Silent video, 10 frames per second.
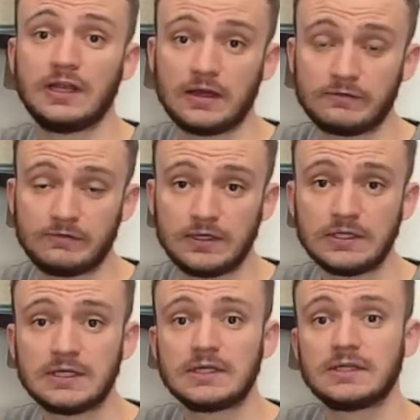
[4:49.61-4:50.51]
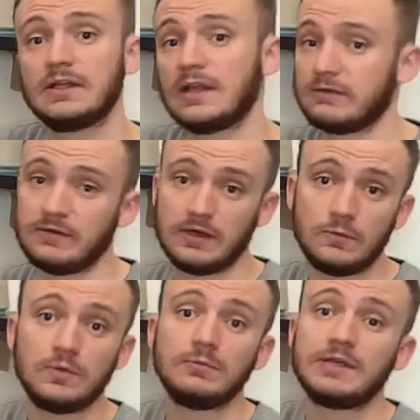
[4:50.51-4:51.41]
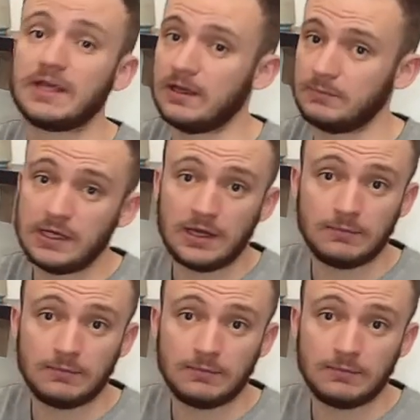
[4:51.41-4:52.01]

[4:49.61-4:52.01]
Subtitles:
larva will become a